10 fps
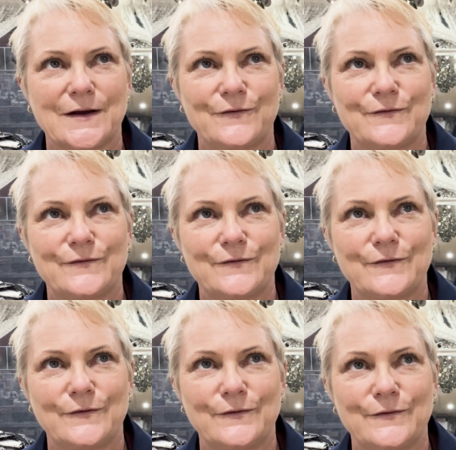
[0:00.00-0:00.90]

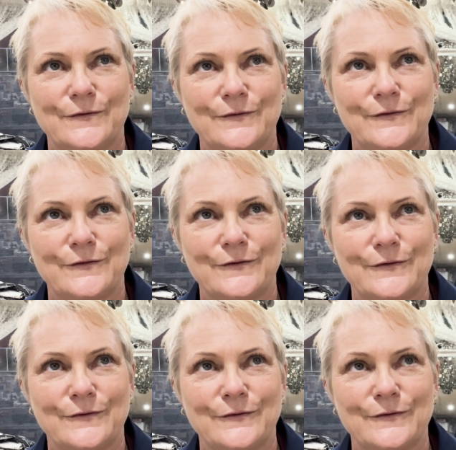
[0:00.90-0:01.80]

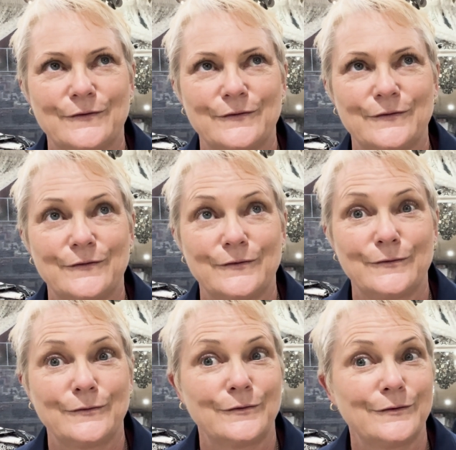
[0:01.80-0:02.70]

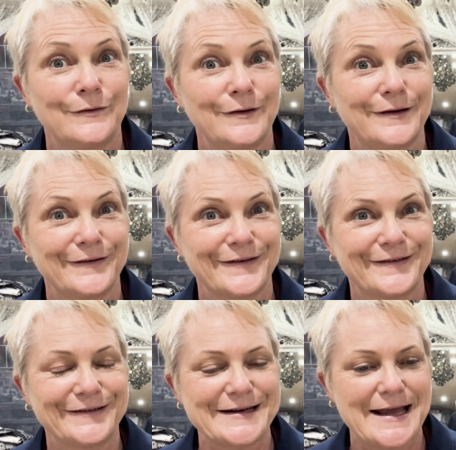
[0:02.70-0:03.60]

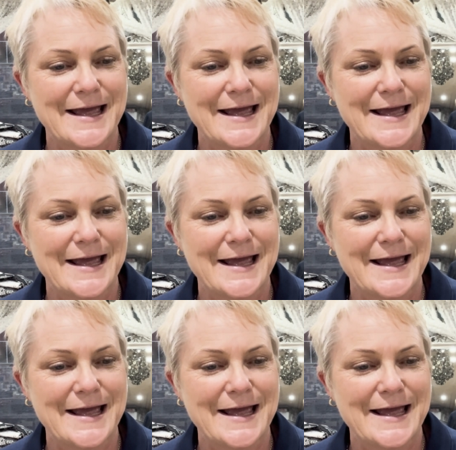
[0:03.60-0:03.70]
4-year-old,